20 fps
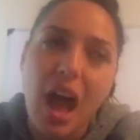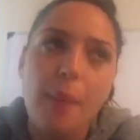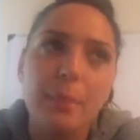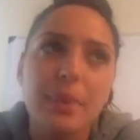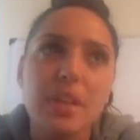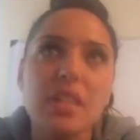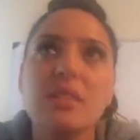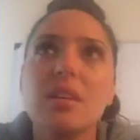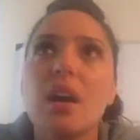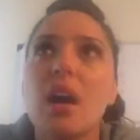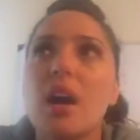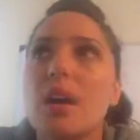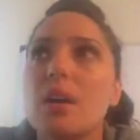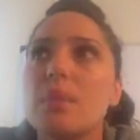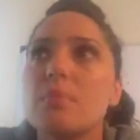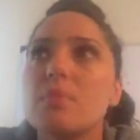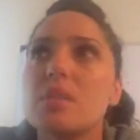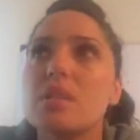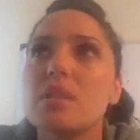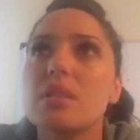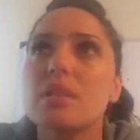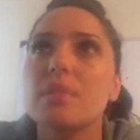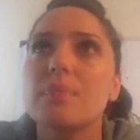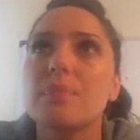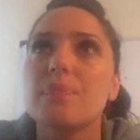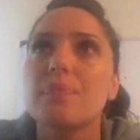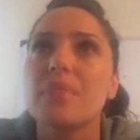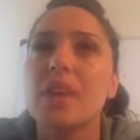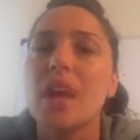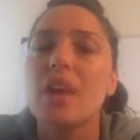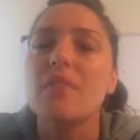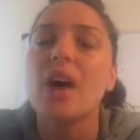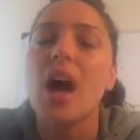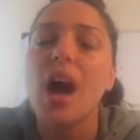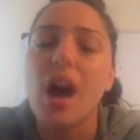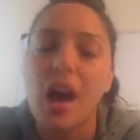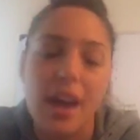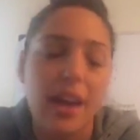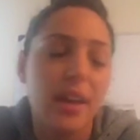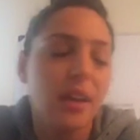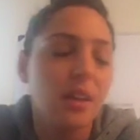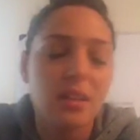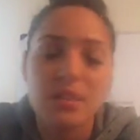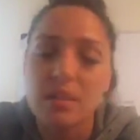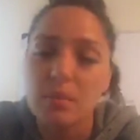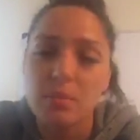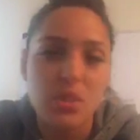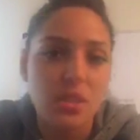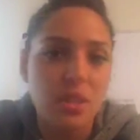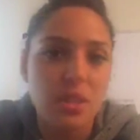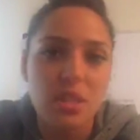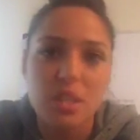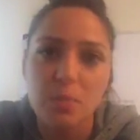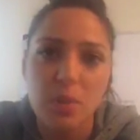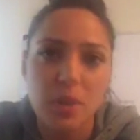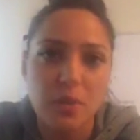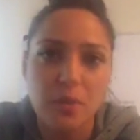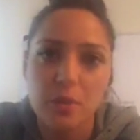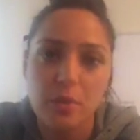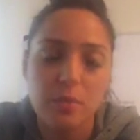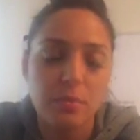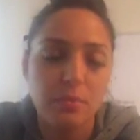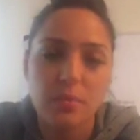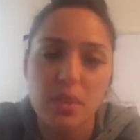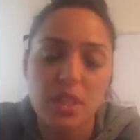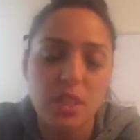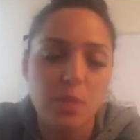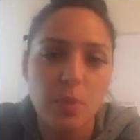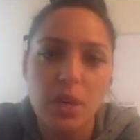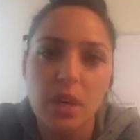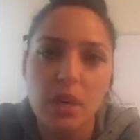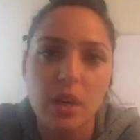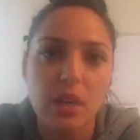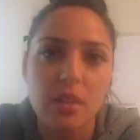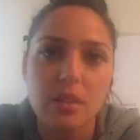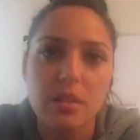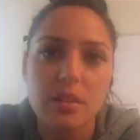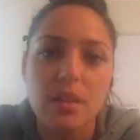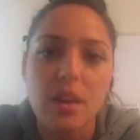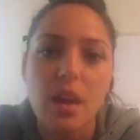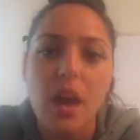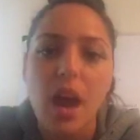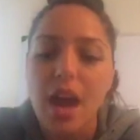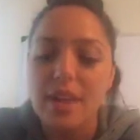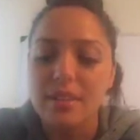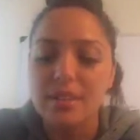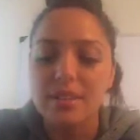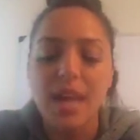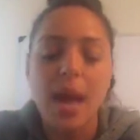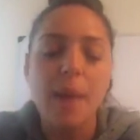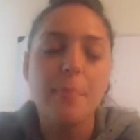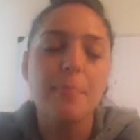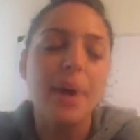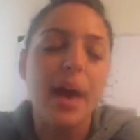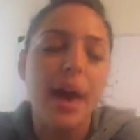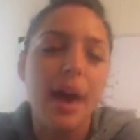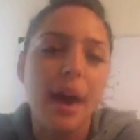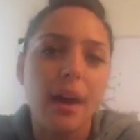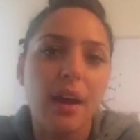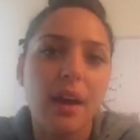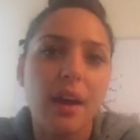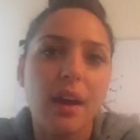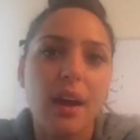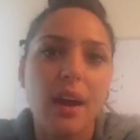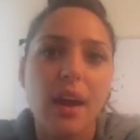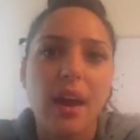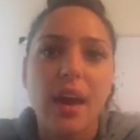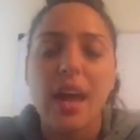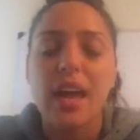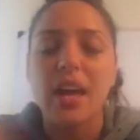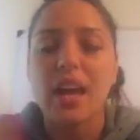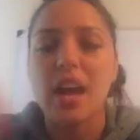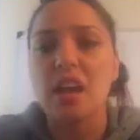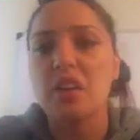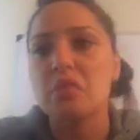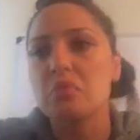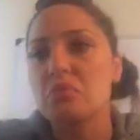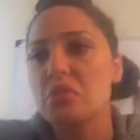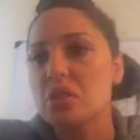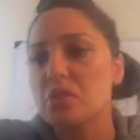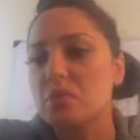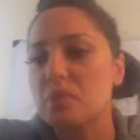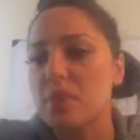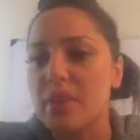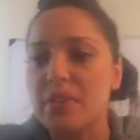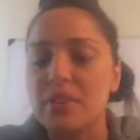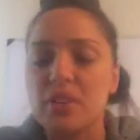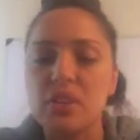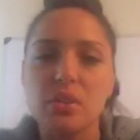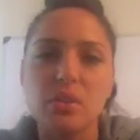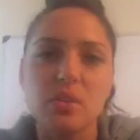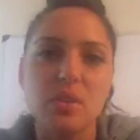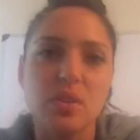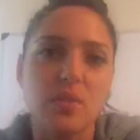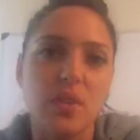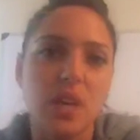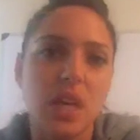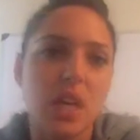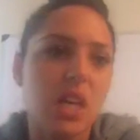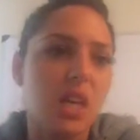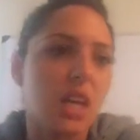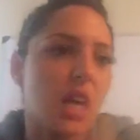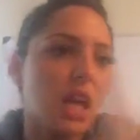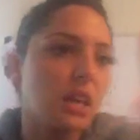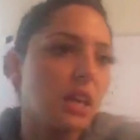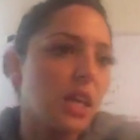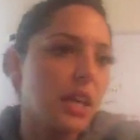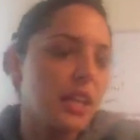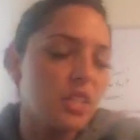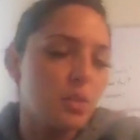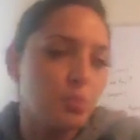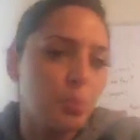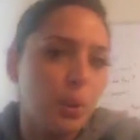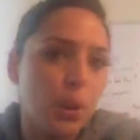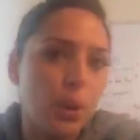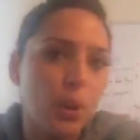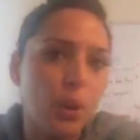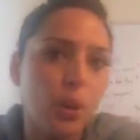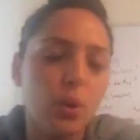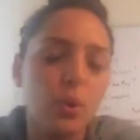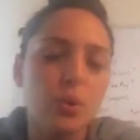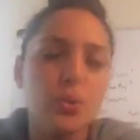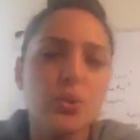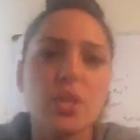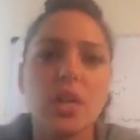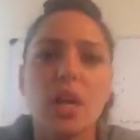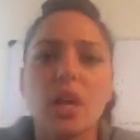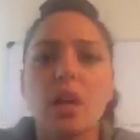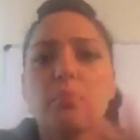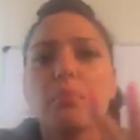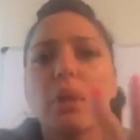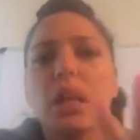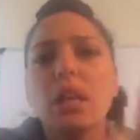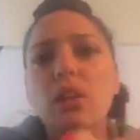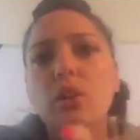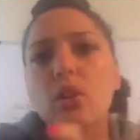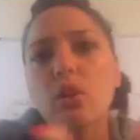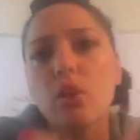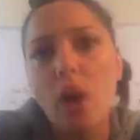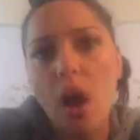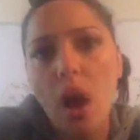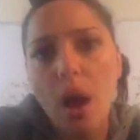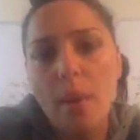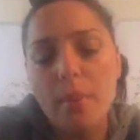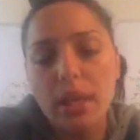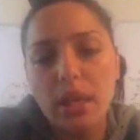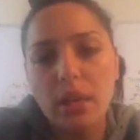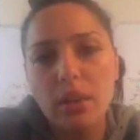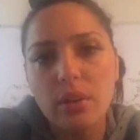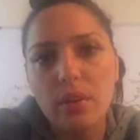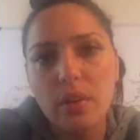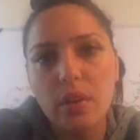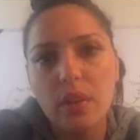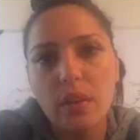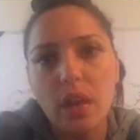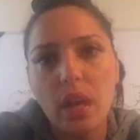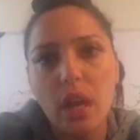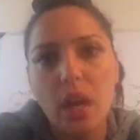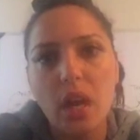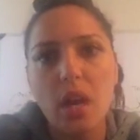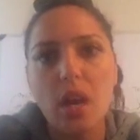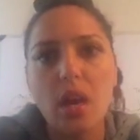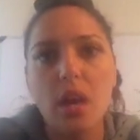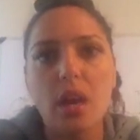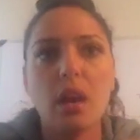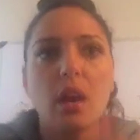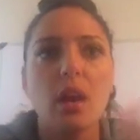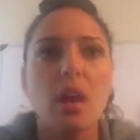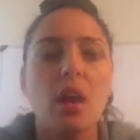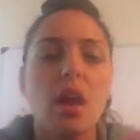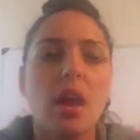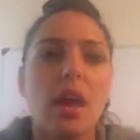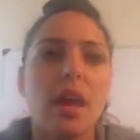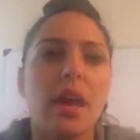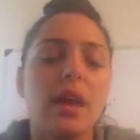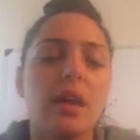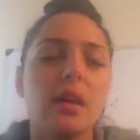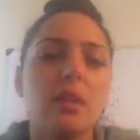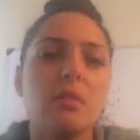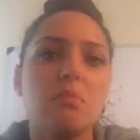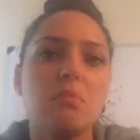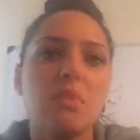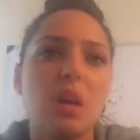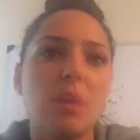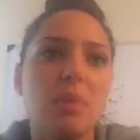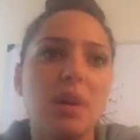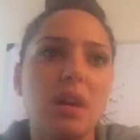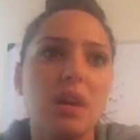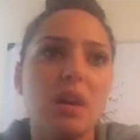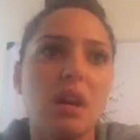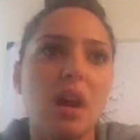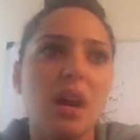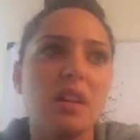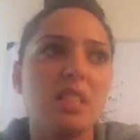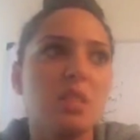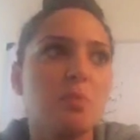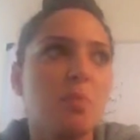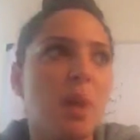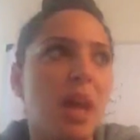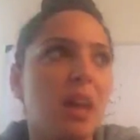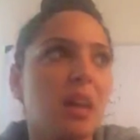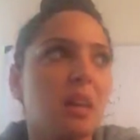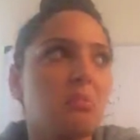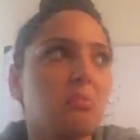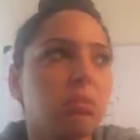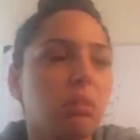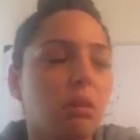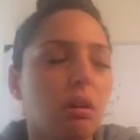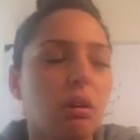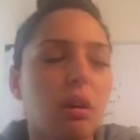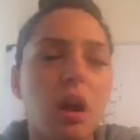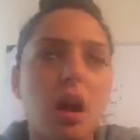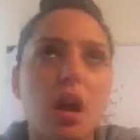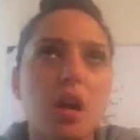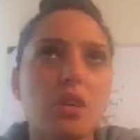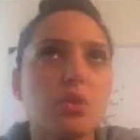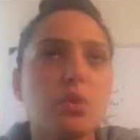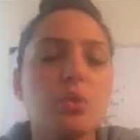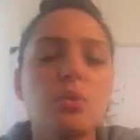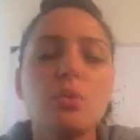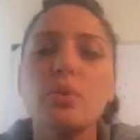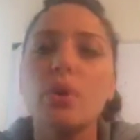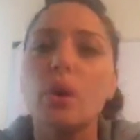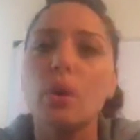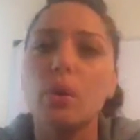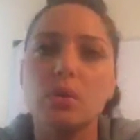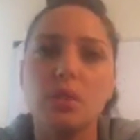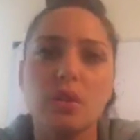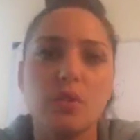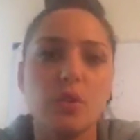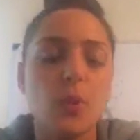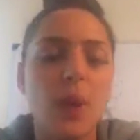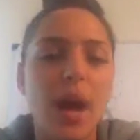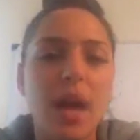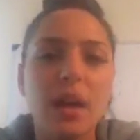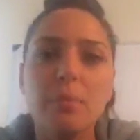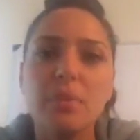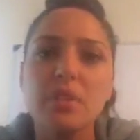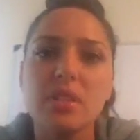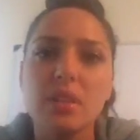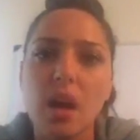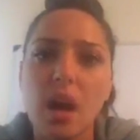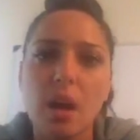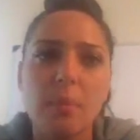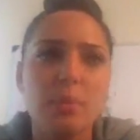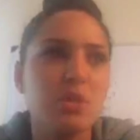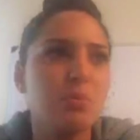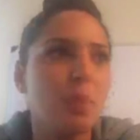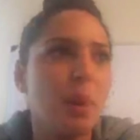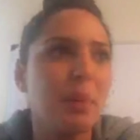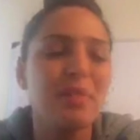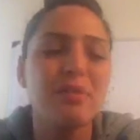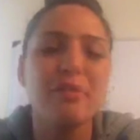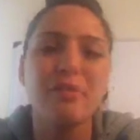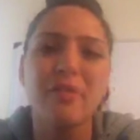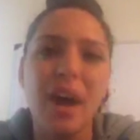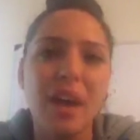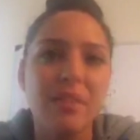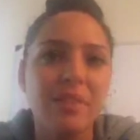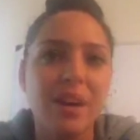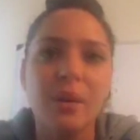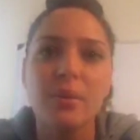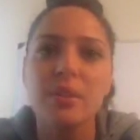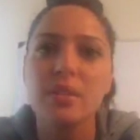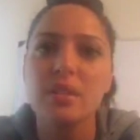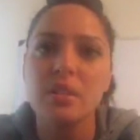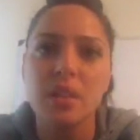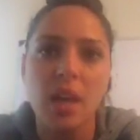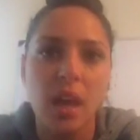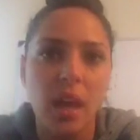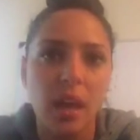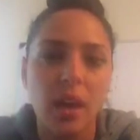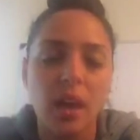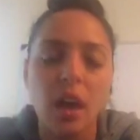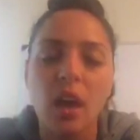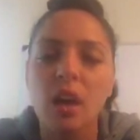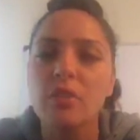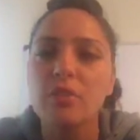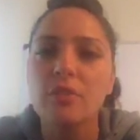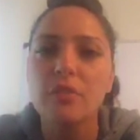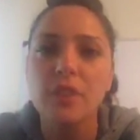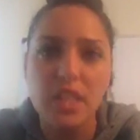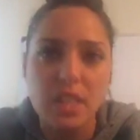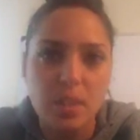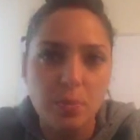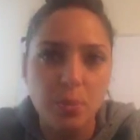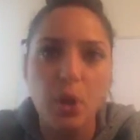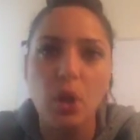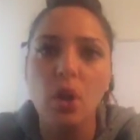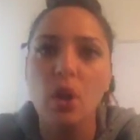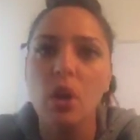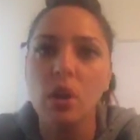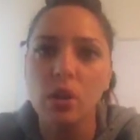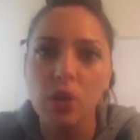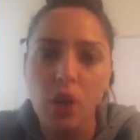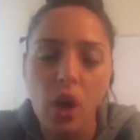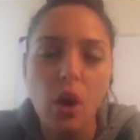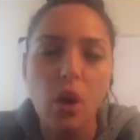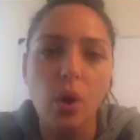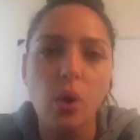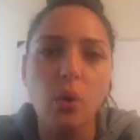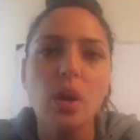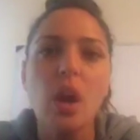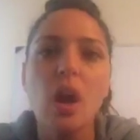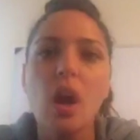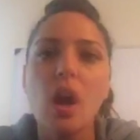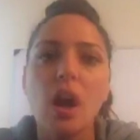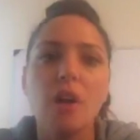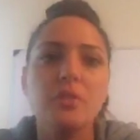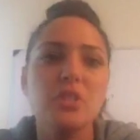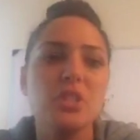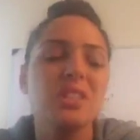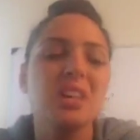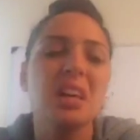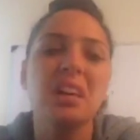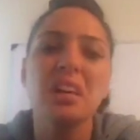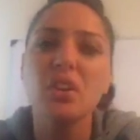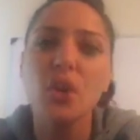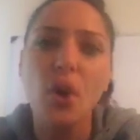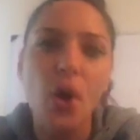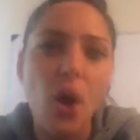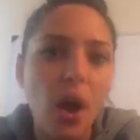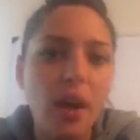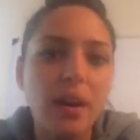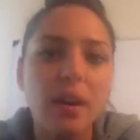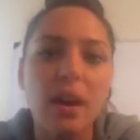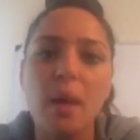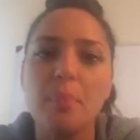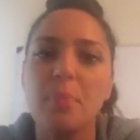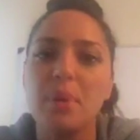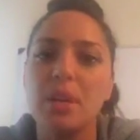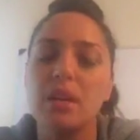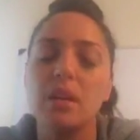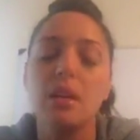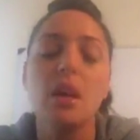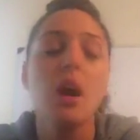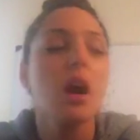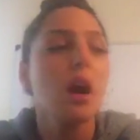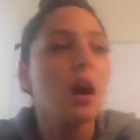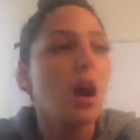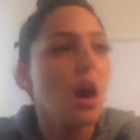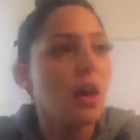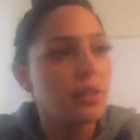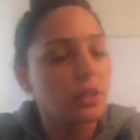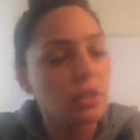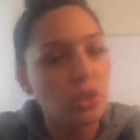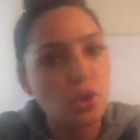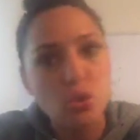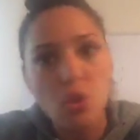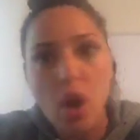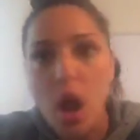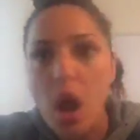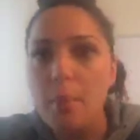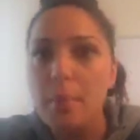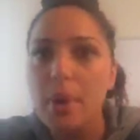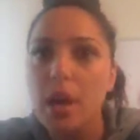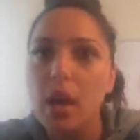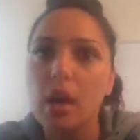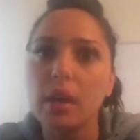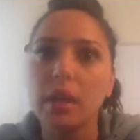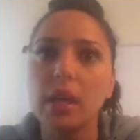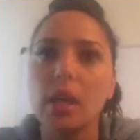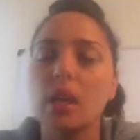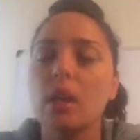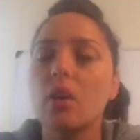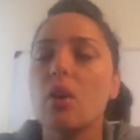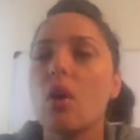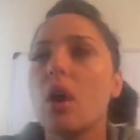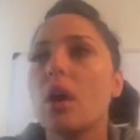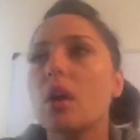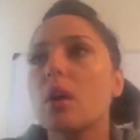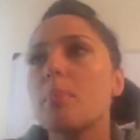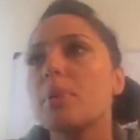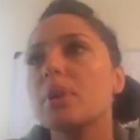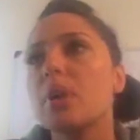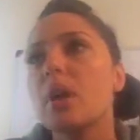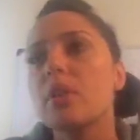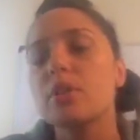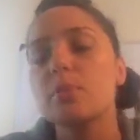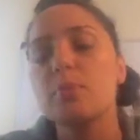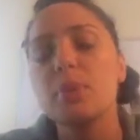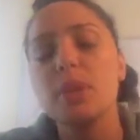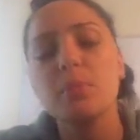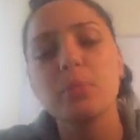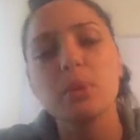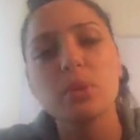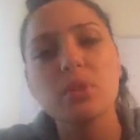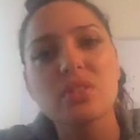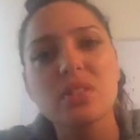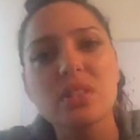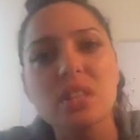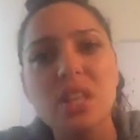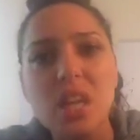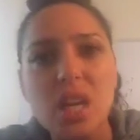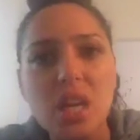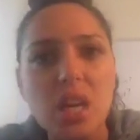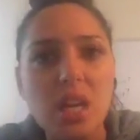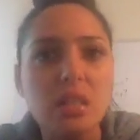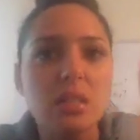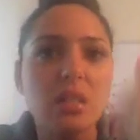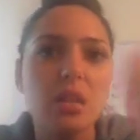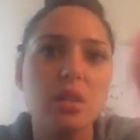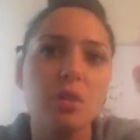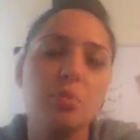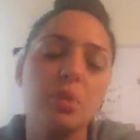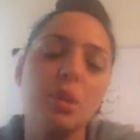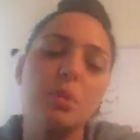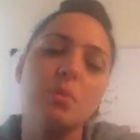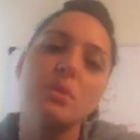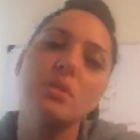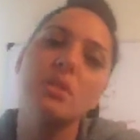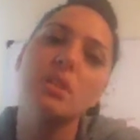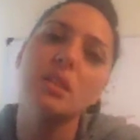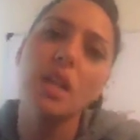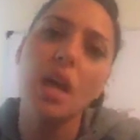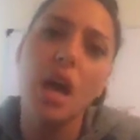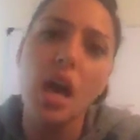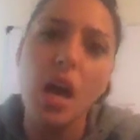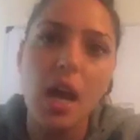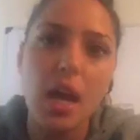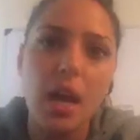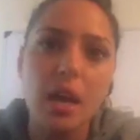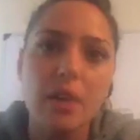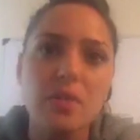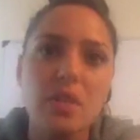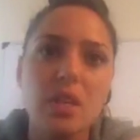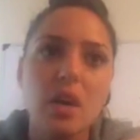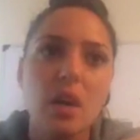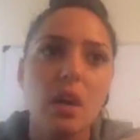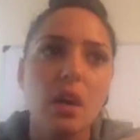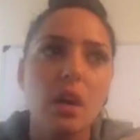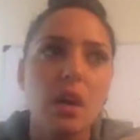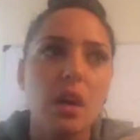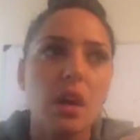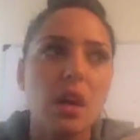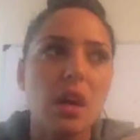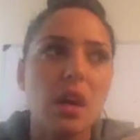How many times have I, because I'm just going to speak from experience. I sat back and I just read the news feed and I liked posts and I made a little comment here and there. And maybe I spent, gosh, who knows? If you add up the time, it was probably five hours a day on Facebook alone of just getting caught up in other drama, getting caught up in other people's things, other people's lives.